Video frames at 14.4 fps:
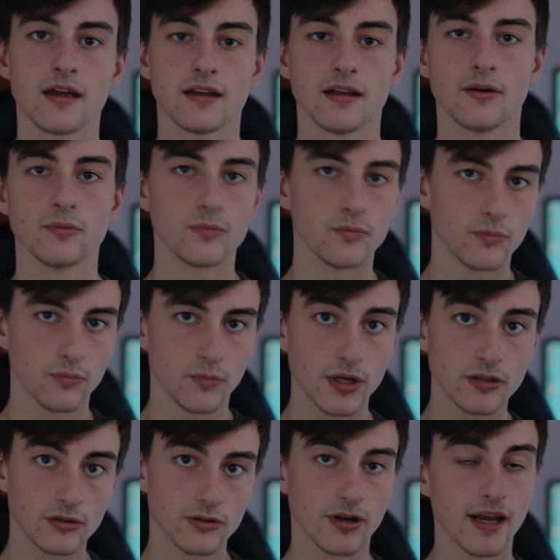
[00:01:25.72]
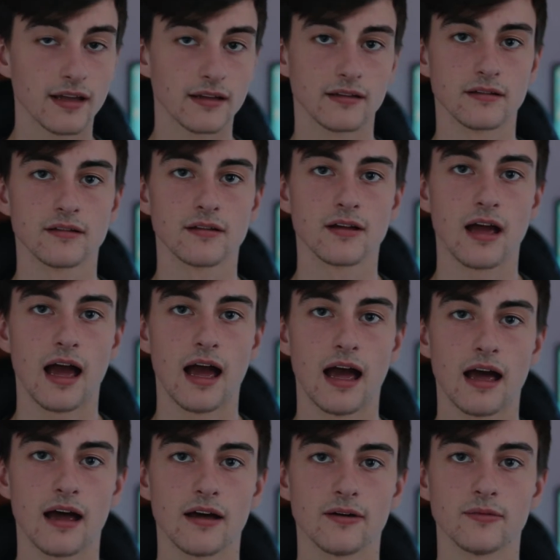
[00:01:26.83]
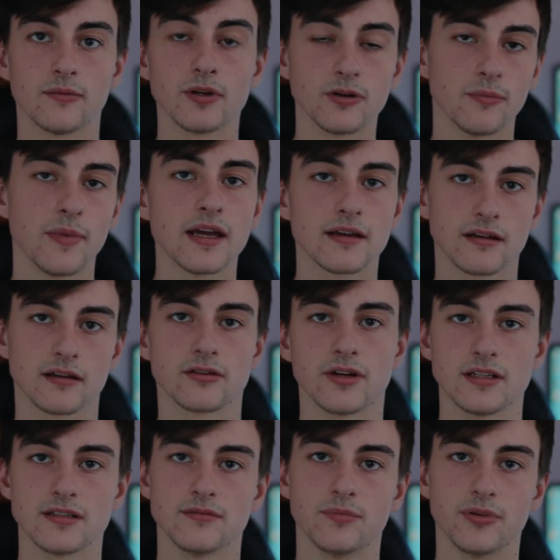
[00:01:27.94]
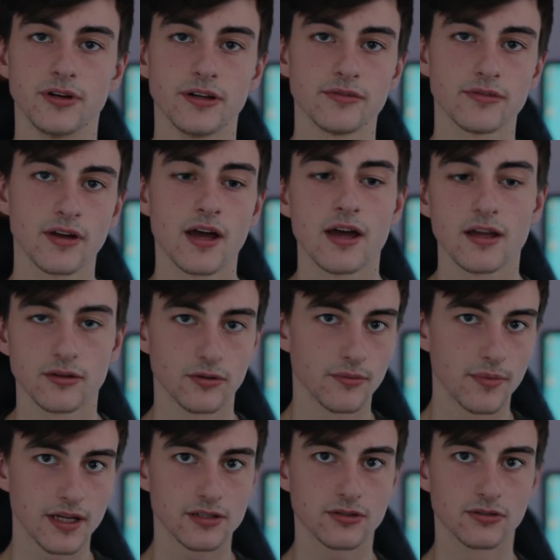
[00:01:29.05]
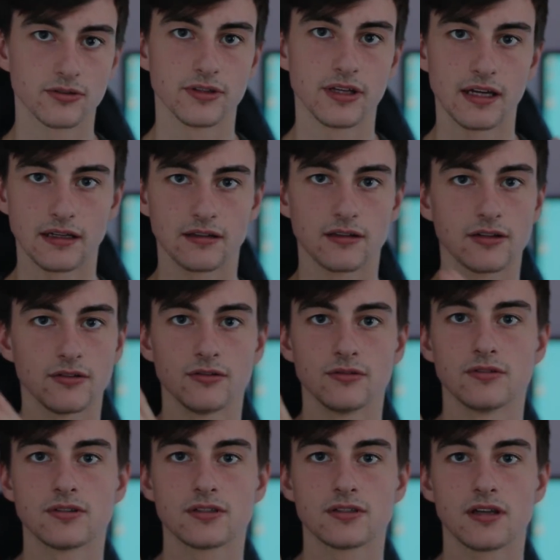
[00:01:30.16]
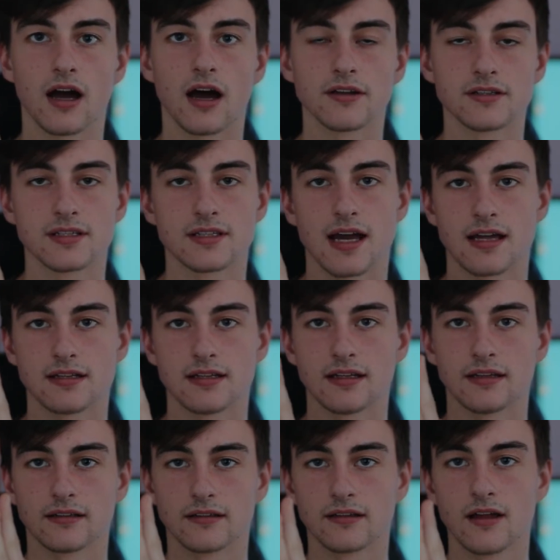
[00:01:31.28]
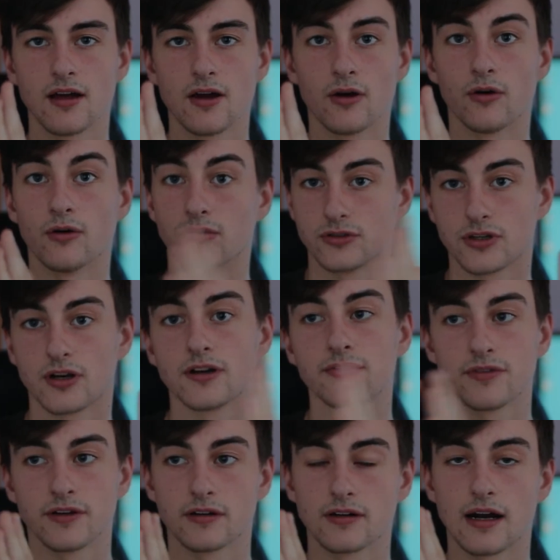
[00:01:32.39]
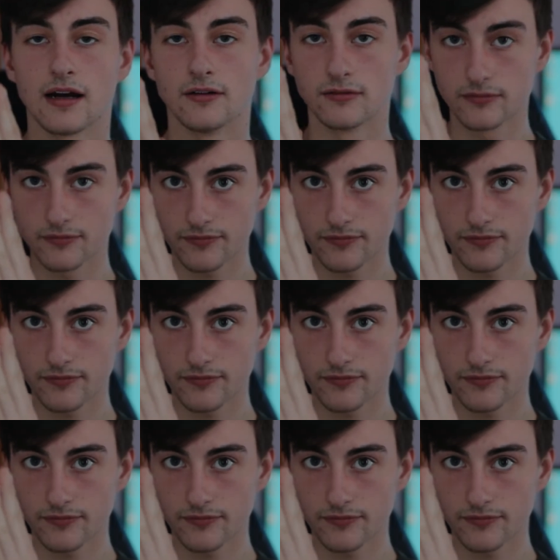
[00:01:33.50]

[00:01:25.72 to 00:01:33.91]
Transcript: Now, when you're making a creative brief, you want to make sure that it includes understanding or trying to figure out